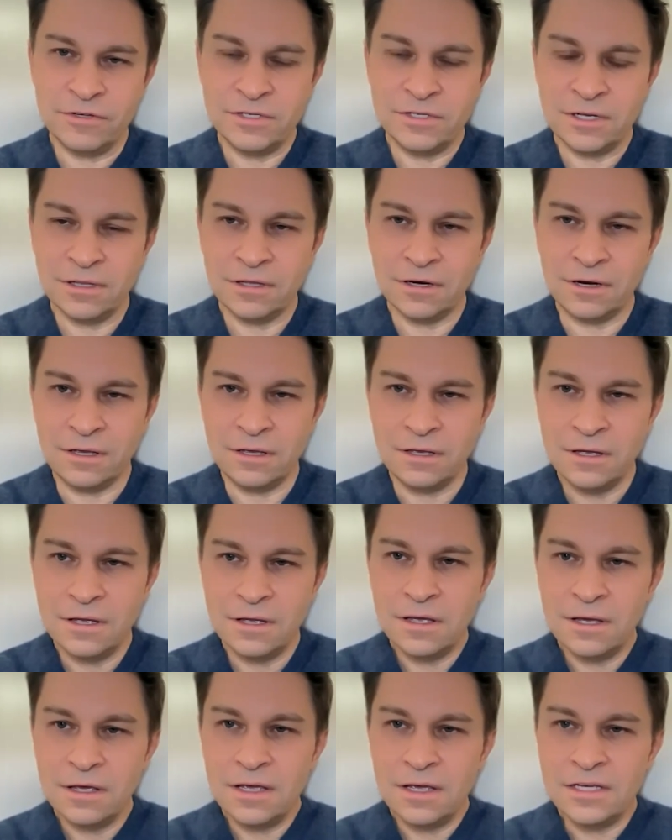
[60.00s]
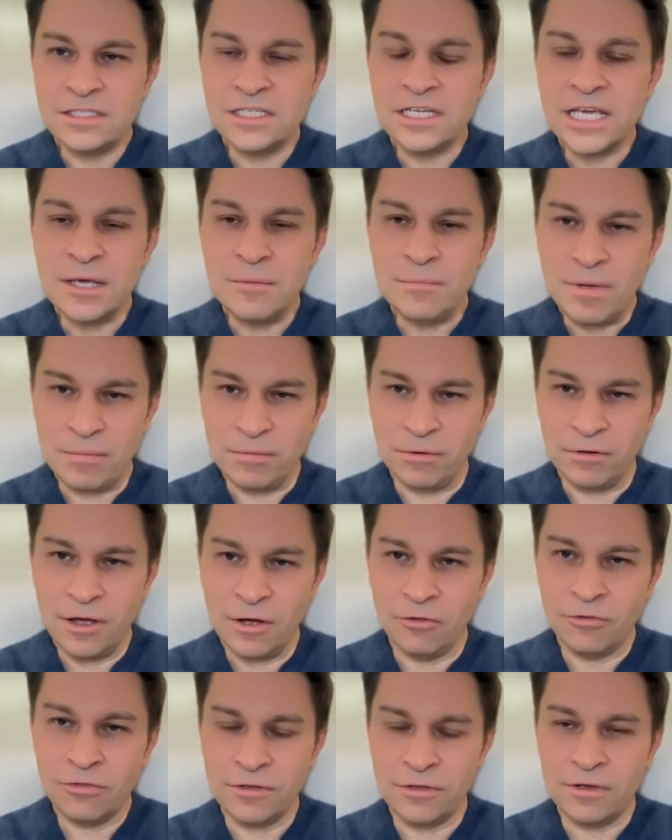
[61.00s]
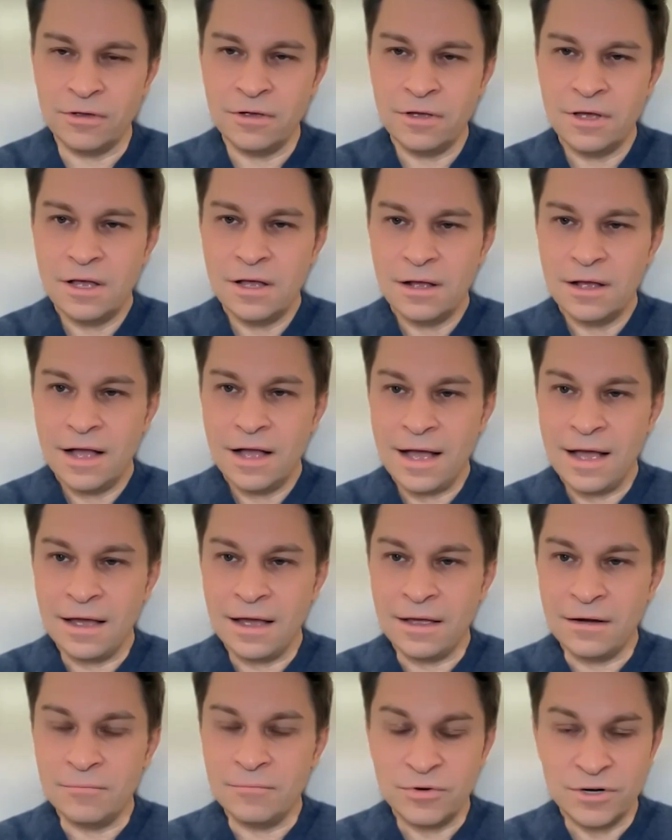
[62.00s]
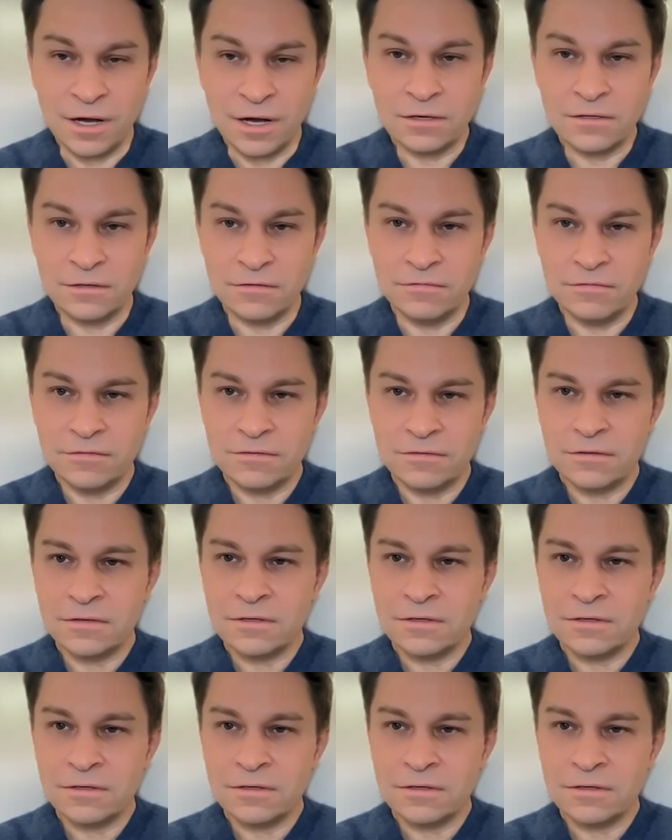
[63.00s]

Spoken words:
fertility, is to keep people healthy and productive.